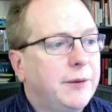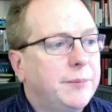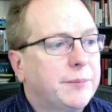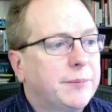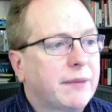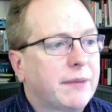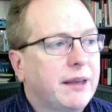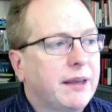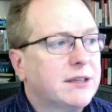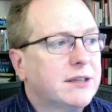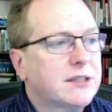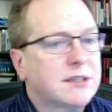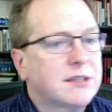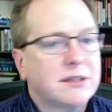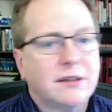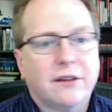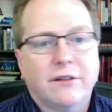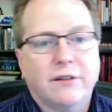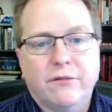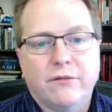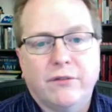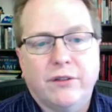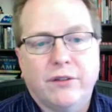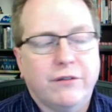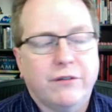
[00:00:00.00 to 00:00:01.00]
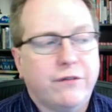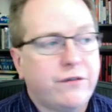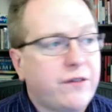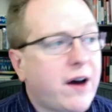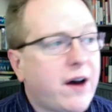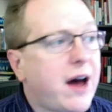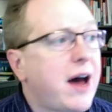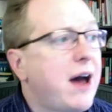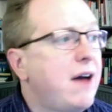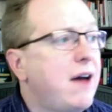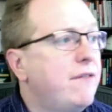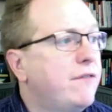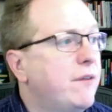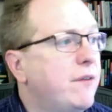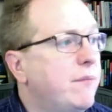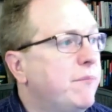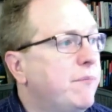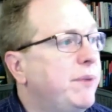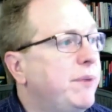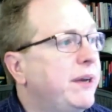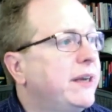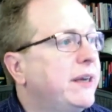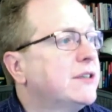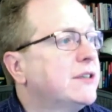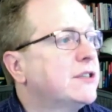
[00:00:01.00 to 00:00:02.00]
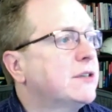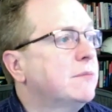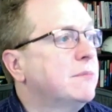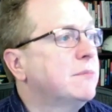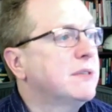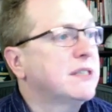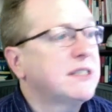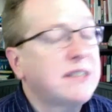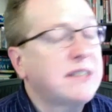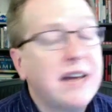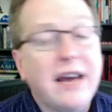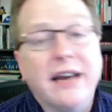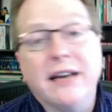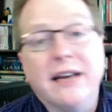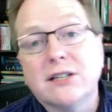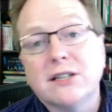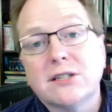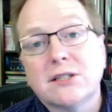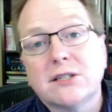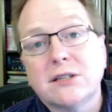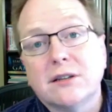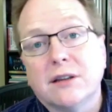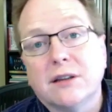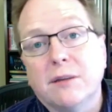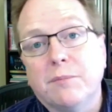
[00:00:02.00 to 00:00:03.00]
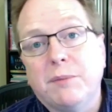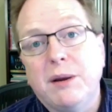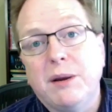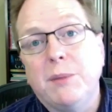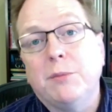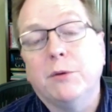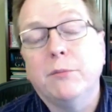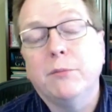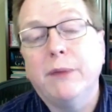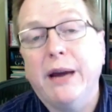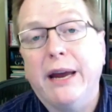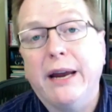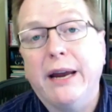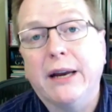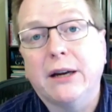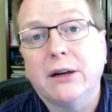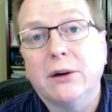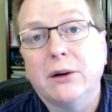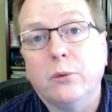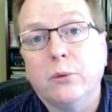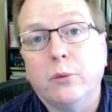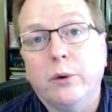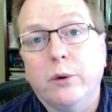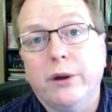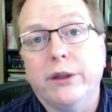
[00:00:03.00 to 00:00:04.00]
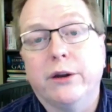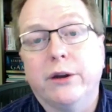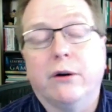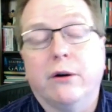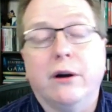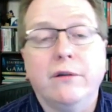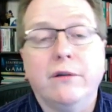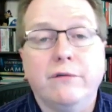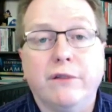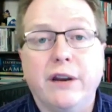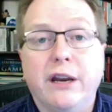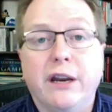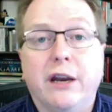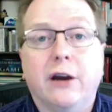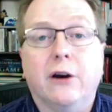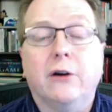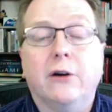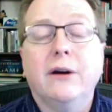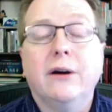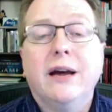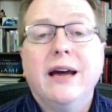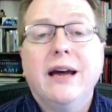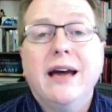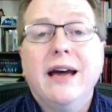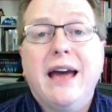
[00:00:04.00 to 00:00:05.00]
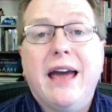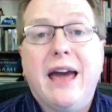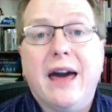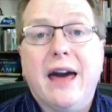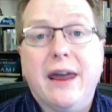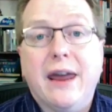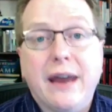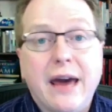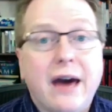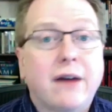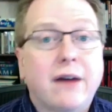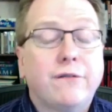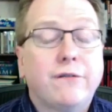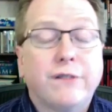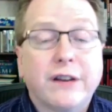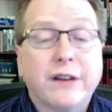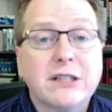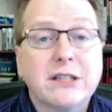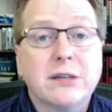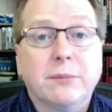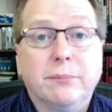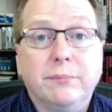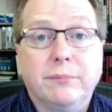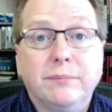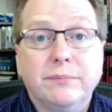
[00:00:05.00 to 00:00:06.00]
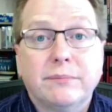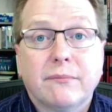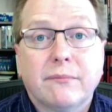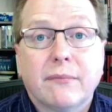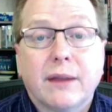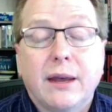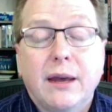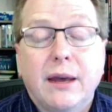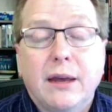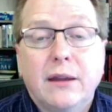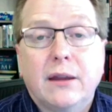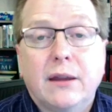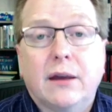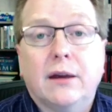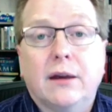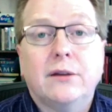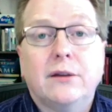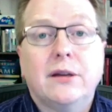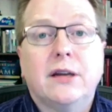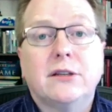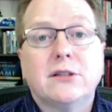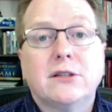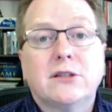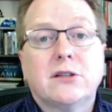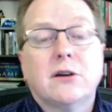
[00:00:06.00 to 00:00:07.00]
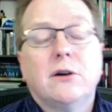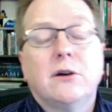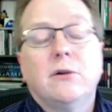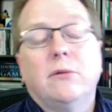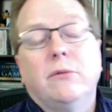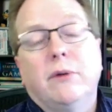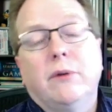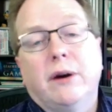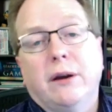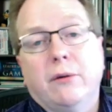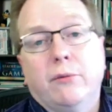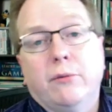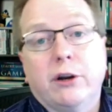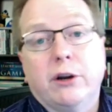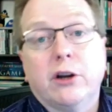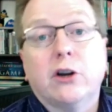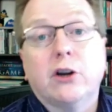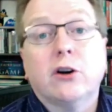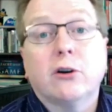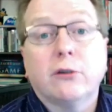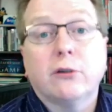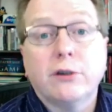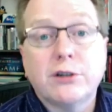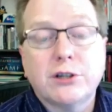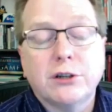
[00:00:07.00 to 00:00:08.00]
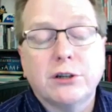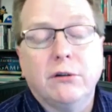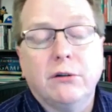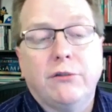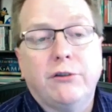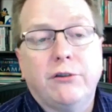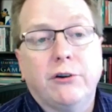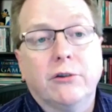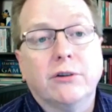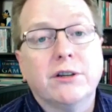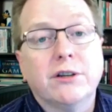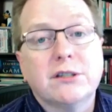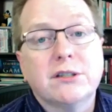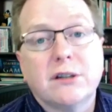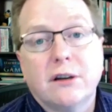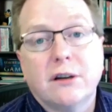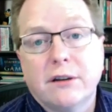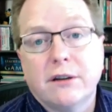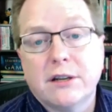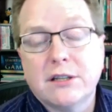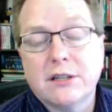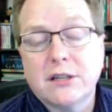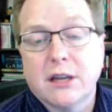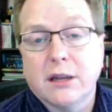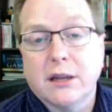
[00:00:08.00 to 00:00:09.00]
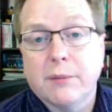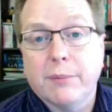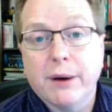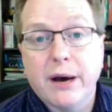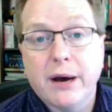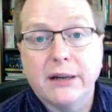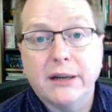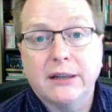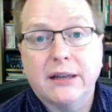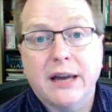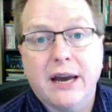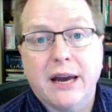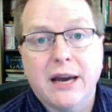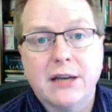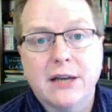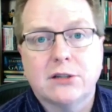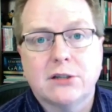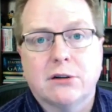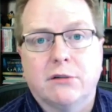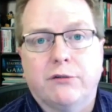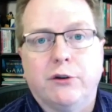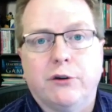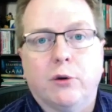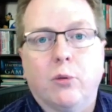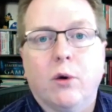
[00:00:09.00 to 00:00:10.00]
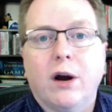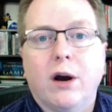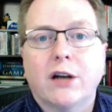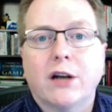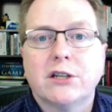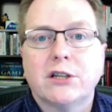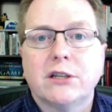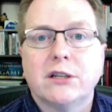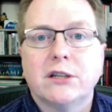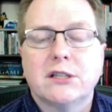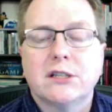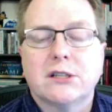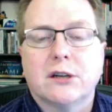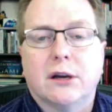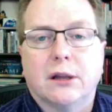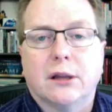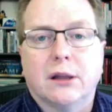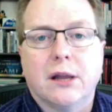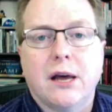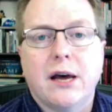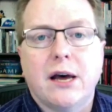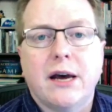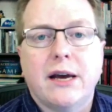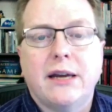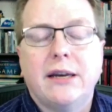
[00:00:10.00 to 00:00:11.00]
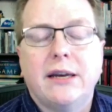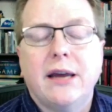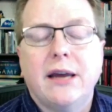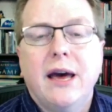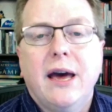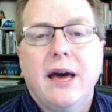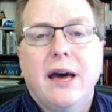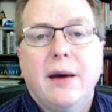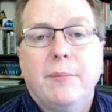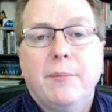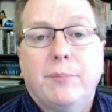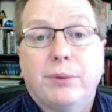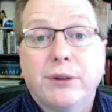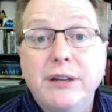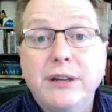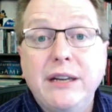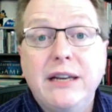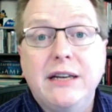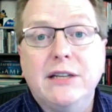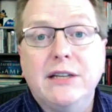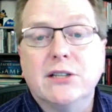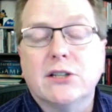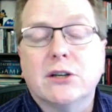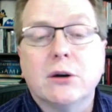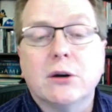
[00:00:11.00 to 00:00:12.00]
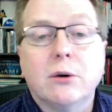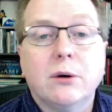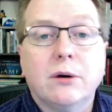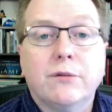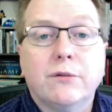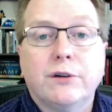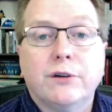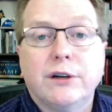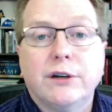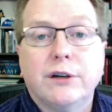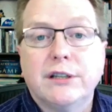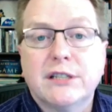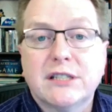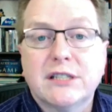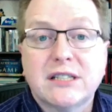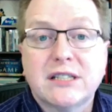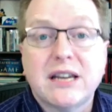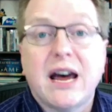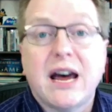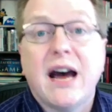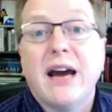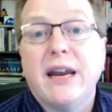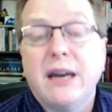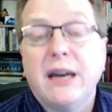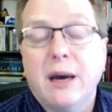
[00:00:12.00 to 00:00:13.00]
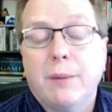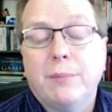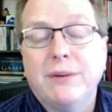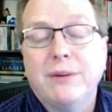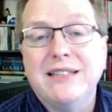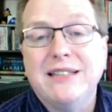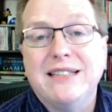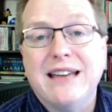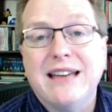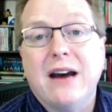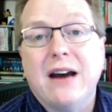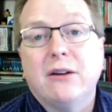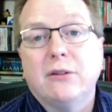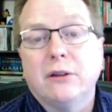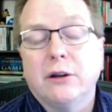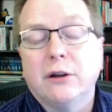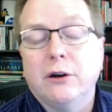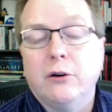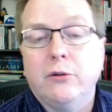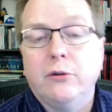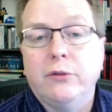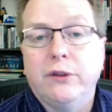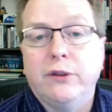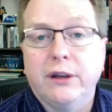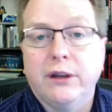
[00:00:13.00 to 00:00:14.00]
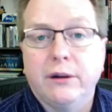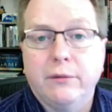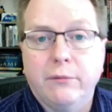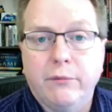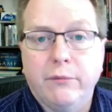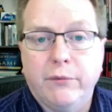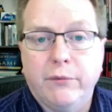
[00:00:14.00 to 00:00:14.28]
it's the 5 biggest mistakes that people make when they're on video and how to fix them. And so I would encourage you, if you're listening to this on the podcast or if you're watching this online, please go over and sign up and download the